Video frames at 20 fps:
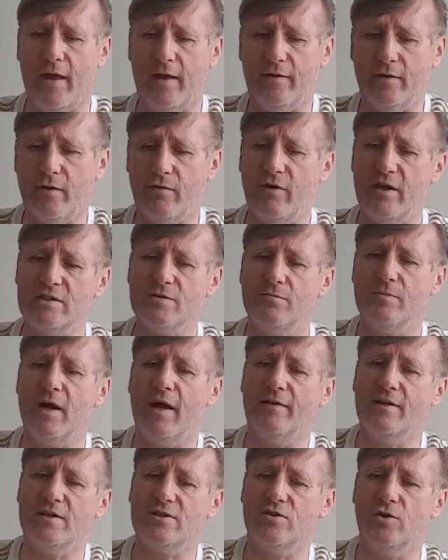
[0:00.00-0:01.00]
And the reason
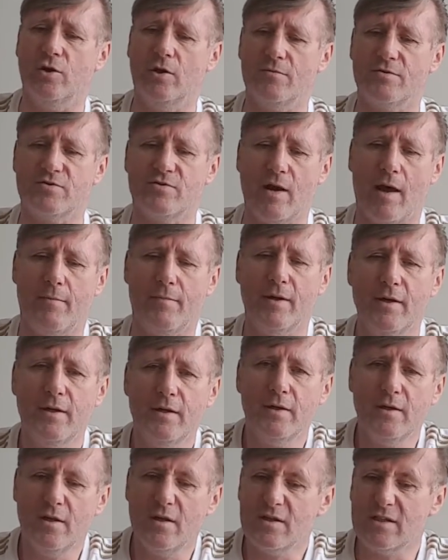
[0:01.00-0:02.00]
behind the sternum strap,
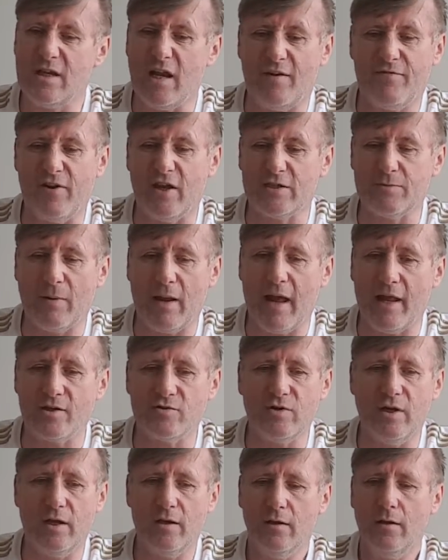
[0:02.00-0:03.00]

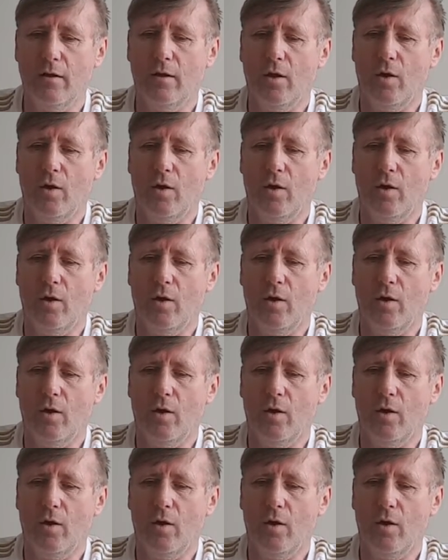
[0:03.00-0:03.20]
self-explanatory.